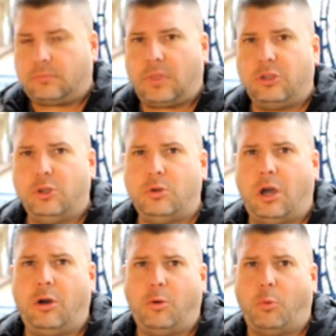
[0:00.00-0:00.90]
you
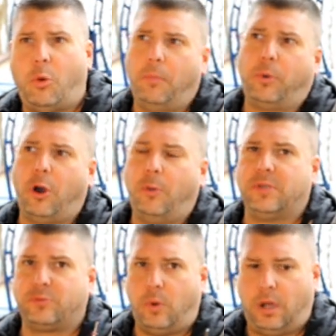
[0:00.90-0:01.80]
know what probe
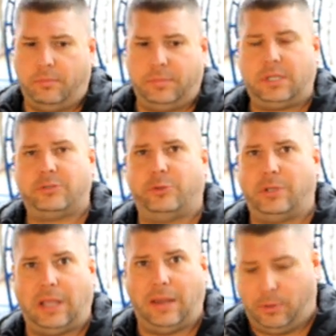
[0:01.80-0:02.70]
is what because you
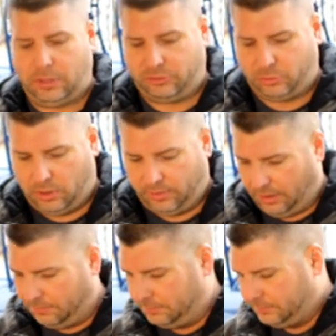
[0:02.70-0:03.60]
can label each one of them.